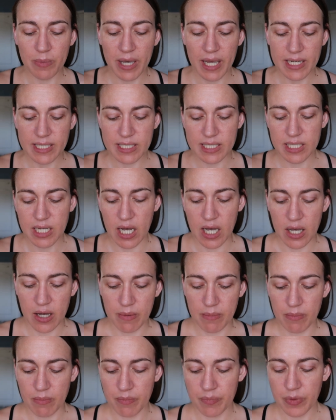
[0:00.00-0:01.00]
bit
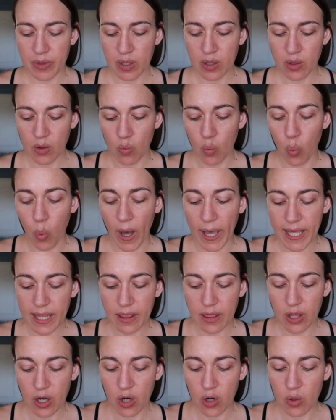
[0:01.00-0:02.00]
um,
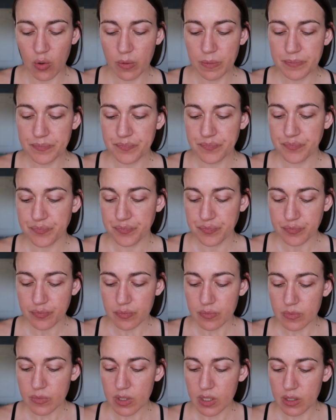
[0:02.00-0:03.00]
white though,
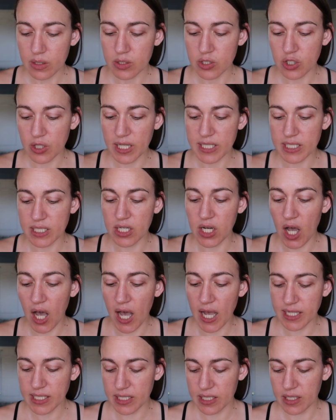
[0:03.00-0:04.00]
so that's
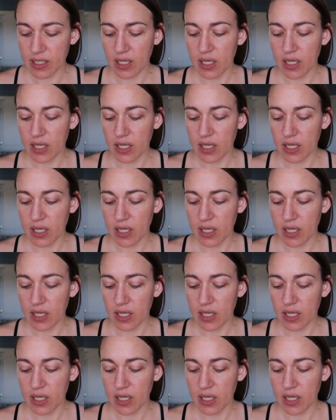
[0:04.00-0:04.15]
not